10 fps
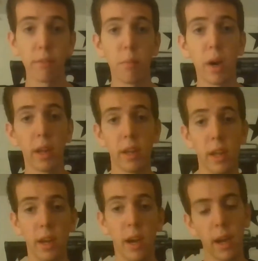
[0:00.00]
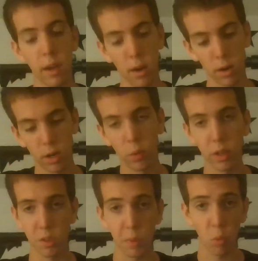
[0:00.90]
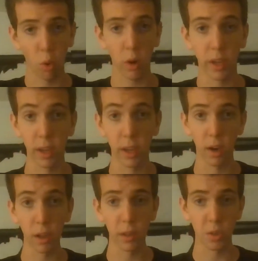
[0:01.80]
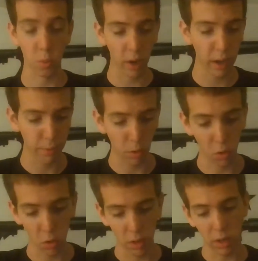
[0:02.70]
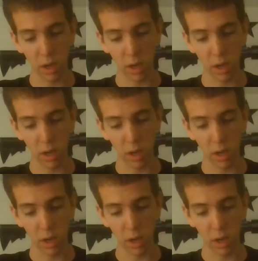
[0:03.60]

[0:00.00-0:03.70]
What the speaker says: of mine and I are going to be working on this rifle,